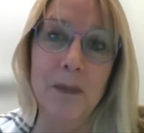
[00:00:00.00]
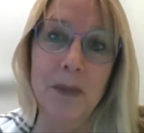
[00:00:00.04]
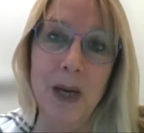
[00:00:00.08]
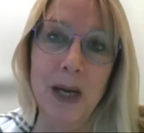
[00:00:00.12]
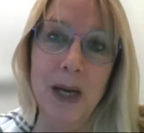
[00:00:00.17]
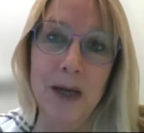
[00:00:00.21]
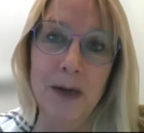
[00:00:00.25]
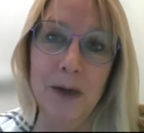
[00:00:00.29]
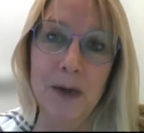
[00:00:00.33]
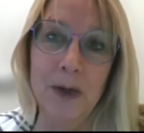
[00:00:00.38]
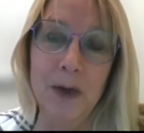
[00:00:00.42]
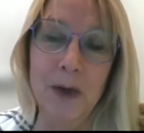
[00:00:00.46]

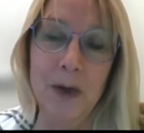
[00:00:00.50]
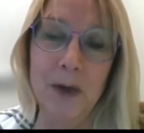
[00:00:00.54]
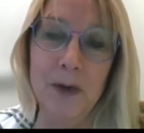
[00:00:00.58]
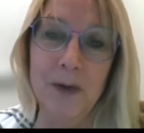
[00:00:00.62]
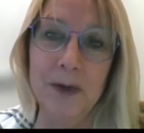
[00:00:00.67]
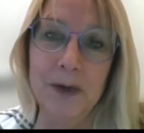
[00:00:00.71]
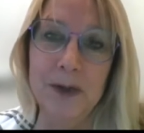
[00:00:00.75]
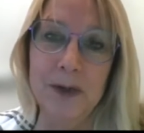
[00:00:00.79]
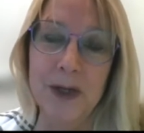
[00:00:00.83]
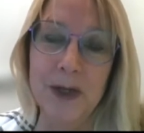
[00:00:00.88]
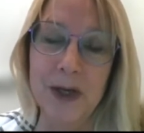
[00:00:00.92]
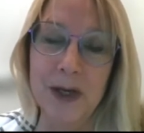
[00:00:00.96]
model
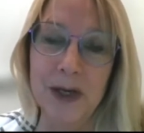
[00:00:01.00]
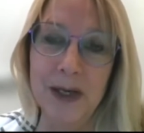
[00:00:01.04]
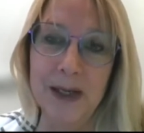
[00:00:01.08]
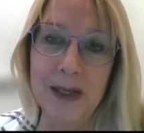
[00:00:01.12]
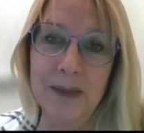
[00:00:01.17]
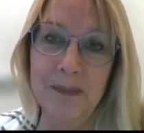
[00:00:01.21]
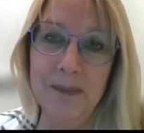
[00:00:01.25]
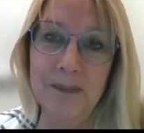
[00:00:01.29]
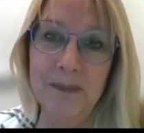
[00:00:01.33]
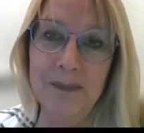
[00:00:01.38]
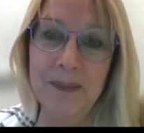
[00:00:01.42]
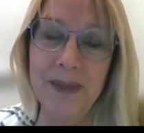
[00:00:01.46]
over
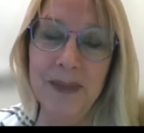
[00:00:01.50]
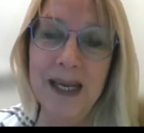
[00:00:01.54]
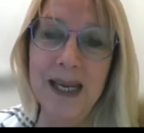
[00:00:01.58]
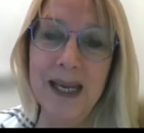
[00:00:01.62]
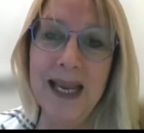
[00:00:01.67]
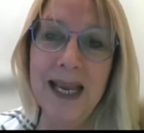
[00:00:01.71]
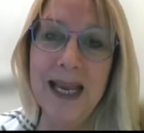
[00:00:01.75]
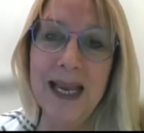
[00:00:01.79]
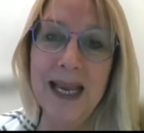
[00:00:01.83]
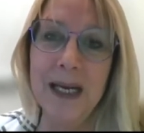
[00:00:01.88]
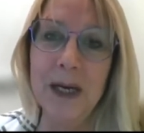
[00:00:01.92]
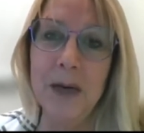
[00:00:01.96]
time.
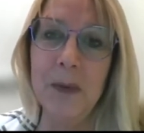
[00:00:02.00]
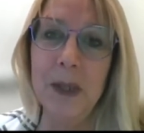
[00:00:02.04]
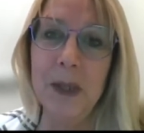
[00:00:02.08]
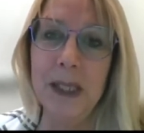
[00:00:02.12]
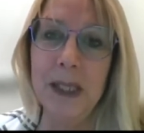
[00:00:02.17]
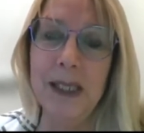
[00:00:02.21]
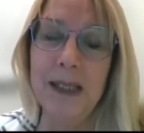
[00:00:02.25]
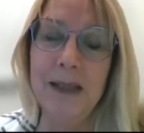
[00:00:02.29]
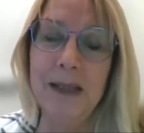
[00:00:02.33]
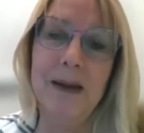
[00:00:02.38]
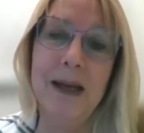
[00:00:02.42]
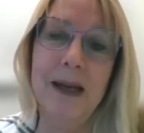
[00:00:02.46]
And I
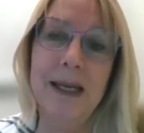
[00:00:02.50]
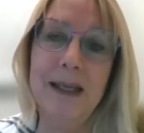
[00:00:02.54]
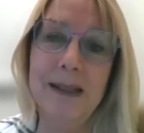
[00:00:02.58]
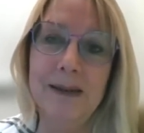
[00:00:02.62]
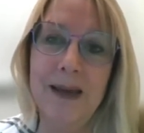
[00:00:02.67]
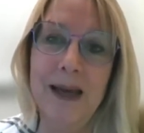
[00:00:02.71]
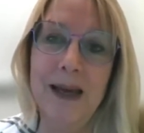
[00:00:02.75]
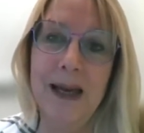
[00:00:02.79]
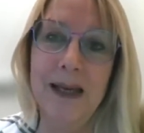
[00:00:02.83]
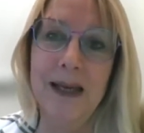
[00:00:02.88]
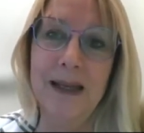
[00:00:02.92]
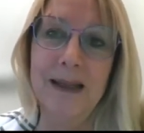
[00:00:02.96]
really like
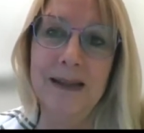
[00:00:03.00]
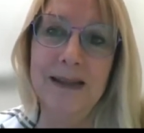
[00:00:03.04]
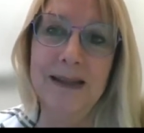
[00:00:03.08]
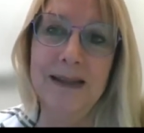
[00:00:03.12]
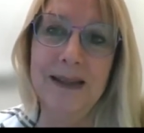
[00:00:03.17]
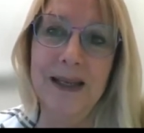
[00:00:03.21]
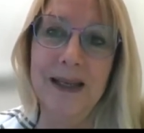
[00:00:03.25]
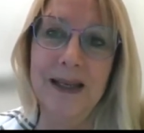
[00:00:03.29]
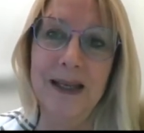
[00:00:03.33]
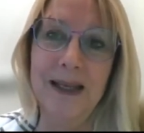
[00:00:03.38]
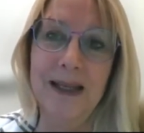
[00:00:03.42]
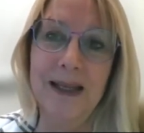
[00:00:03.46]
that
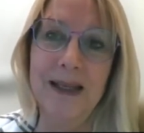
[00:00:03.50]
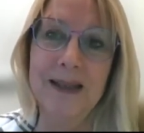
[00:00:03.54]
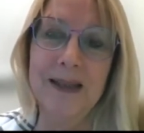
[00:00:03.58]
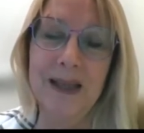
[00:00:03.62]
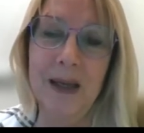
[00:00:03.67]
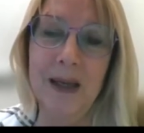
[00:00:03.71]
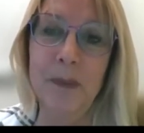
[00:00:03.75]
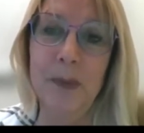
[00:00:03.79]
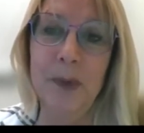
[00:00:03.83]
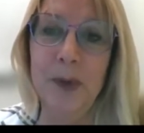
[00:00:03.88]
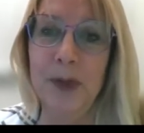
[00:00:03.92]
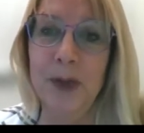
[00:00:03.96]

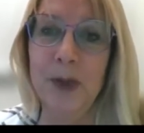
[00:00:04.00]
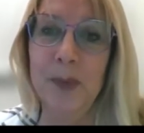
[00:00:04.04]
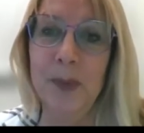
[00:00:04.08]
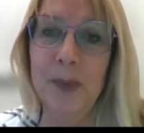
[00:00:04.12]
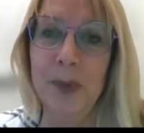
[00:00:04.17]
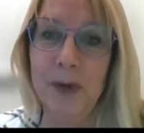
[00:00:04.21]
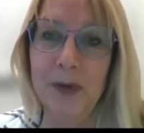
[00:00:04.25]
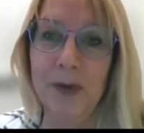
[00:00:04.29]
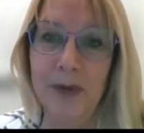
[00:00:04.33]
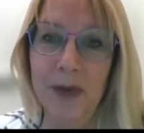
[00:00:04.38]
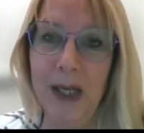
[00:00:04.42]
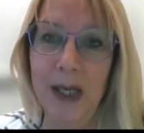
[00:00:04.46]
example you
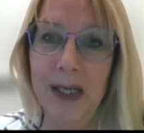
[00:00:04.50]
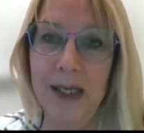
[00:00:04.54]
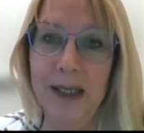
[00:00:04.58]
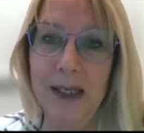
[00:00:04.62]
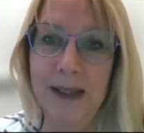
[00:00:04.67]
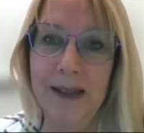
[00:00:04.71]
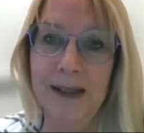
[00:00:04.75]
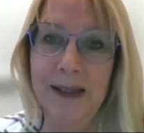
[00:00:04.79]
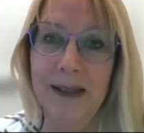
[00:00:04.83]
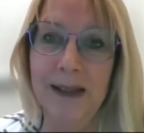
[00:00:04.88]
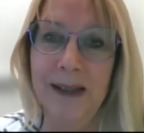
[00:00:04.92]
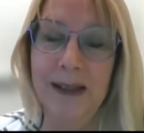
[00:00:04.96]

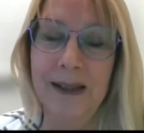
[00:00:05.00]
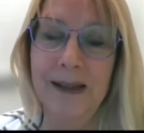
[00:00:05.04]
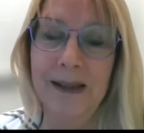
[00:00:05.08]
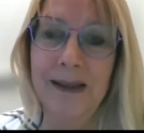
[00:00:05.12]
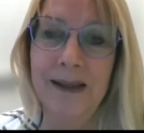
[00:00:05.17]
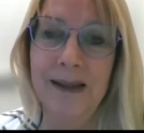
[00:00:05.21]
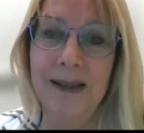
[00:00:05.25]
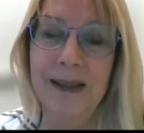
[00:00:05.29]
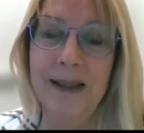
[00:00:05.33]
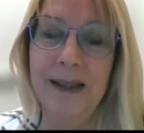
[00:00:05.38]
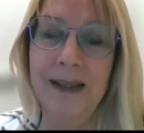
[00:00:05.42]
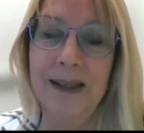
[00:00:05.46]
provided
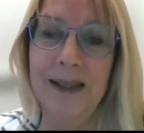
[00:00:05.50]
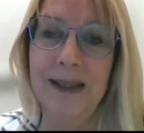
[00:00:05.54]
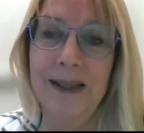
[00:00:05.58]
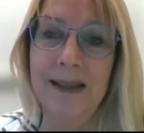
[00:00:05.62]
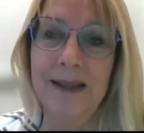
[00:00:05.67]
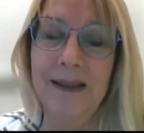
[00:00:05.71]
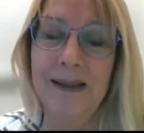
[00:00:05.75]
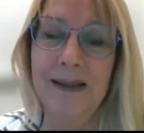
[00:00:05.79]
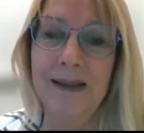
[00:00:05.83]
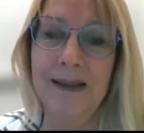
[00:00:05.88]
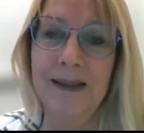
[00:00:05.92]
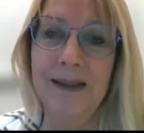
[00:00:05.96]
and
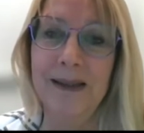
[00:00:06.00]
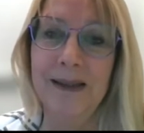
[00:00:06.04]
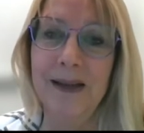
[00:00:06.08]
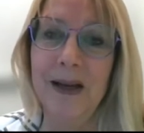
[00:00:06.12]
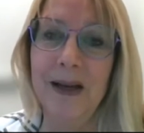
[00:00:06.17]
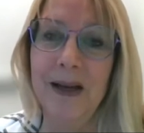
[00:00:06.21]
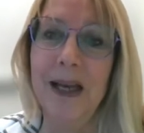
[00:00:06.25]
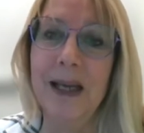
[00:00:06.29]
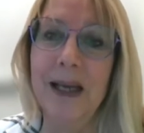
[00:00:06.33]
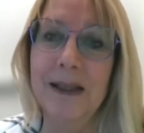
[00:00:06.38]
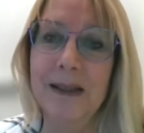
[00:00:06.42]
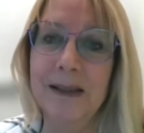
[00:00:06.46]
the
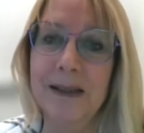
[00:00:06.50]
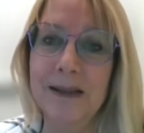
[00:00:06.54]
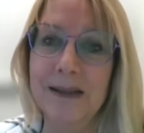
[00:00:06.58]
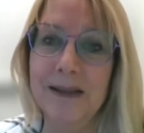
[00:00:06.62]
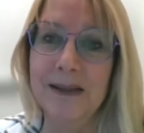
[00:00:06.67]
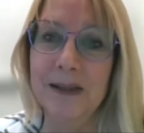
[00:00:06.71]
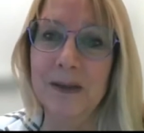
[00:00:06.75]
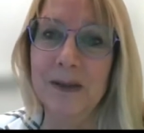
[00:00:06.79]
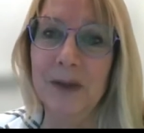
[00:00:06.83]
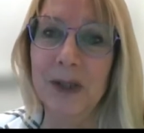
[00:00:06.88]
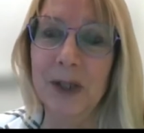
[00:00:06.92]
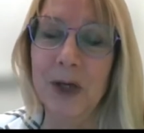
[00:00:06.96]

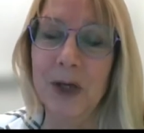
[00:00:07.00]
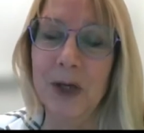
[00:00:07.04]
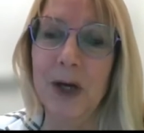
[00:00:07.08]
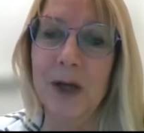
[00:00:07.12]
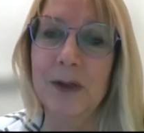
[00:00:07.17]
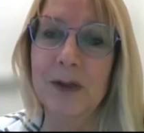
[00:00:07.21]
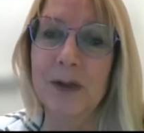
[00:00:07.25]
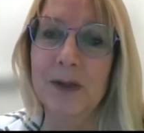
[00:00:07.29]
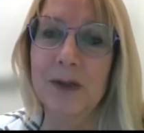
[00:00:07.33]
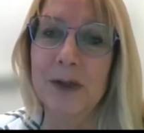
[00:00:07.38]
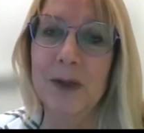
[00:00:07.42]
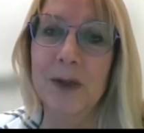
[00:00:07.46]
guidance in
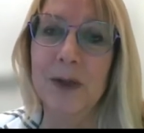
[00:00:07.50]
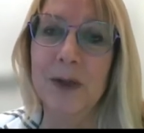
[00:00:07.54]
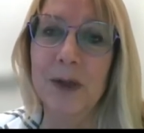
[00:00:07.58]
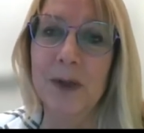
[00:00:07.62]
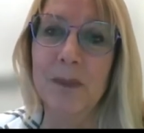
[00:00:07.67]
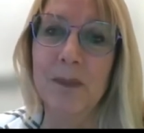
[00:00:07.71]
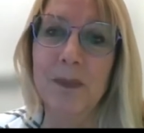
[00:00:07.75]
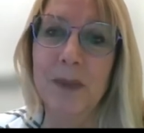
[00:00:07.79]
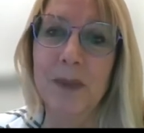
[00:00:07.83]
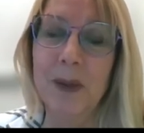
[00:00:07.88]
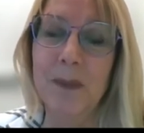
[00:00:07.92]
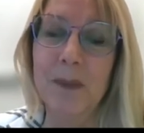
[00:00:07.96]
regard to
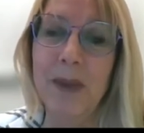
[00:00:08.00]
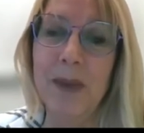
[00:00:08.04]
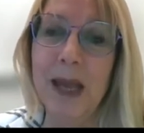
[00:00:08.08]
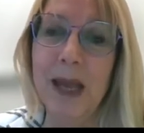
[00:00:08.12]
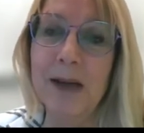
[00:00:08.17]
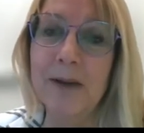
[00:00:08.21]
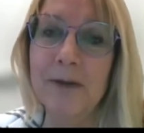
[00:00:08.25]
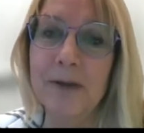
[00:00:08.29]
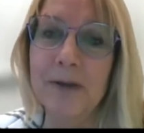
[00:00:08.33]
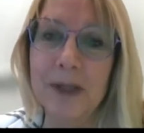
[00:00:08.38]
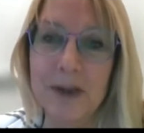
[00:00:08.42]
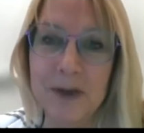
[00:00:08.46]
the
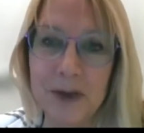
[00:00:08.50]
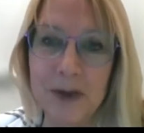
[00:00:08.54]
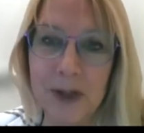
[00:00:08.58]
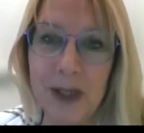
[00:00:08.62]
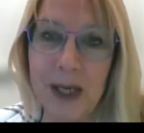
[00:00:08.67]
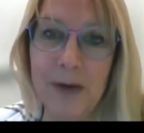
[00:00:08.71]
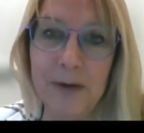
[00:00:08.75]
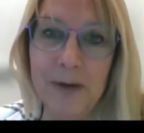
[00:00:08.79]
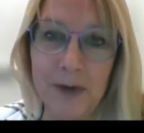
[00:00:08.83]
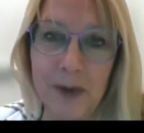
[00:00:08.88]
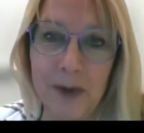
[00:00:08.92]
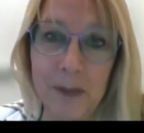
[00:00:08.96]
benefits you
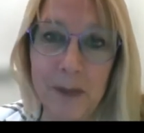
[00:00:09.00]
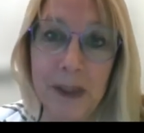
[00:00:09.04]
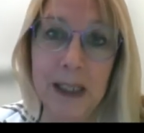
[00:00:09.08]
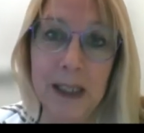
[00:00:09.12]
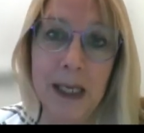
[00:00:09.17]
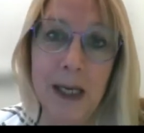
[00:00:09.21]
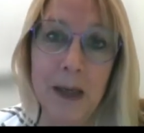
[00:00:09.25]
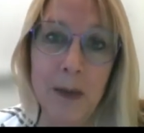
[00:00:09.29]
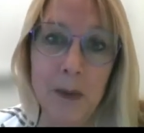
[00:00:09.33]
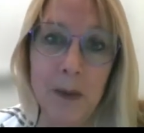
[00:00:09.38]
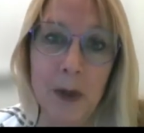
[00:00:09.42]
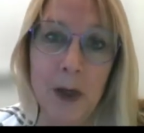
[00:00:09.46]
get from a
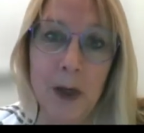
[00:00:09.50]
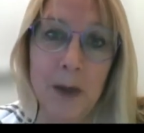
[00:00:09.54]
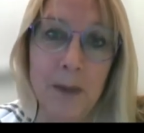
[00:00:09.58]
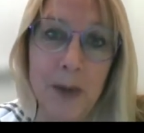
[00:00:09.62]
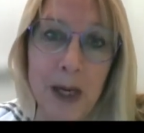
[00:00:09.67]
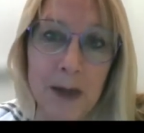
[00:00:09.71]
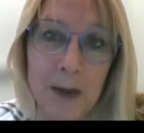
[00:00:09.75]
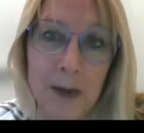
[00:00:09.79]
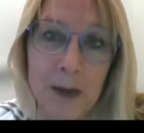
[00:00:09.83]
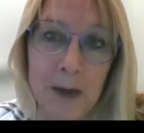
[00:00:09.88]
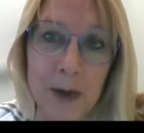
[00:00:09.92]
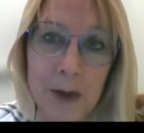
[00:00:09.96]
network
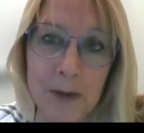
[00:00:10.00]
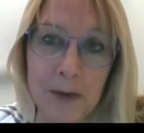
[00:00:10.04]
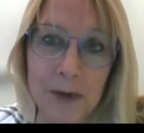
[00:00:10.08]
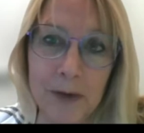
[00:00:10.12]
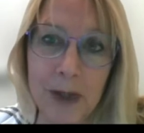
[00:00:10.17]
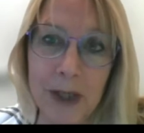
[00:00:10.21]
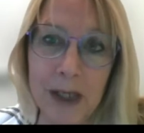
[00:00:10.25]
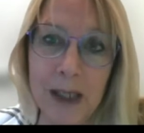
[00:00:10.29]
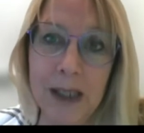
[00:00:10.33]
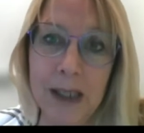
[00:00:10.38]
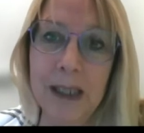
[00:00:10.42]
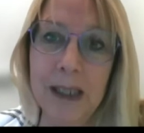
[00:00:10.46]
model
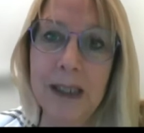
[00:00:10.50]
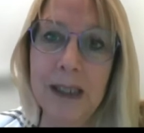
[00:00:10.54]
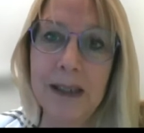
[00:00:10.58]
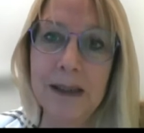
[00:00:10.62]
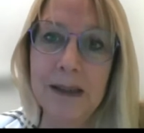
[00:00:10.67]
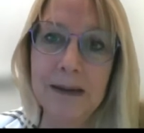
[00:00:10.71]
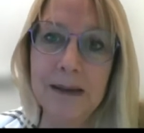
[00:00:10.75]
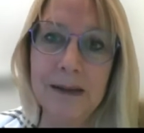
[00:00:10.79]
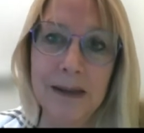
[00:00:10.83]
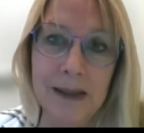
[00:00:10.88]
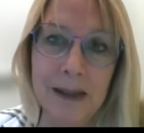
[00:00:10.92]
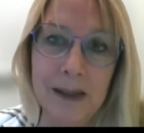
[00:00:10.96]
over a
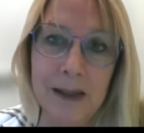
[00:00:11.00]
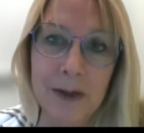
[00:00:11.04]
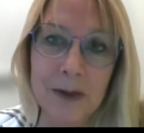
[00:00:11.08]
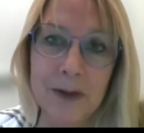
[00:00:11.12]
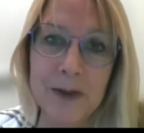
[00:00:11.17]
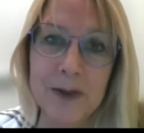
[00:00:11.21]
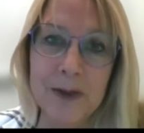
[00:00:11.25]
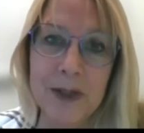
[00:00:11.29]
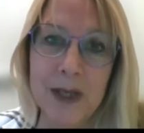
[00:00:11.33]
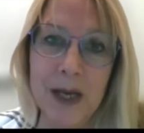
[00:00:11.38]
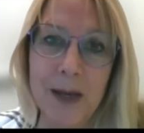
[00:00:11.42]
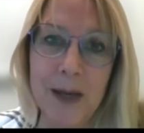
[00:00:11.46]

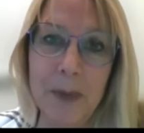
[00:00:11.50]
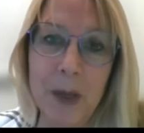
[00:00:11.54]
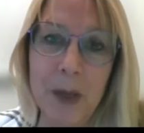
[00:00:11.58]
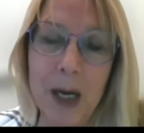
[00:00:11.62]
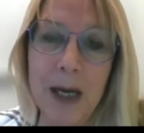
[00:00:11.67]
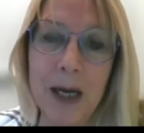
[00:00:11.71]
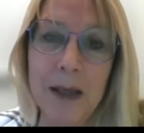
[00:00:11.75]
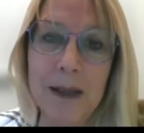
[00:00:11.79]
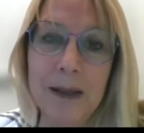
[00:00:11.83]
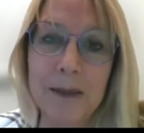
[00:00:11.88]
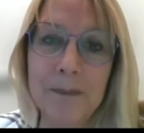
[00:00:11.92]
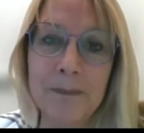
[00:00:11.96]
linear
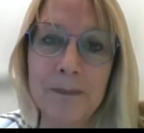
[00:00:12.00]
SIPOC.